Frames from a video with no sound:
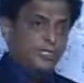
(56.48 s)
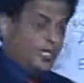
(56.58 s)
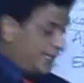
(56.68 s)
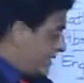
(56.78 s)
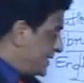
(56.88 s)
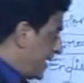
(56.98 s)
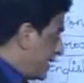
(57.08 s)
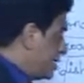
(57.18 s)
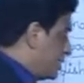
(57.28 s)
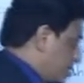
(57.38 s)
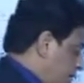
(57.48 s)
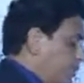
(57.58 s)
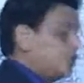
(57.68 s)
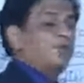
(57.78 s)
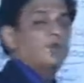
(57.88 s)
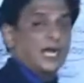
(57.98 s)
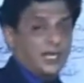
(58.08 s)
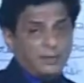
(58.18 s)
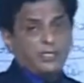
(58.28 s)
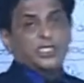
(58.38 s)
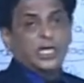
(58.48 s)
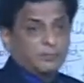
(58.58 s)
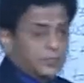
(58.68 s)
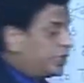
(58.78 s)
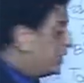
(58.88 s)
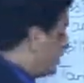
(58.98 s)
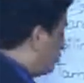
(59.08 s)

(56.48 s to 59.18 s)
here, understand. Suppose if you are unable to come here,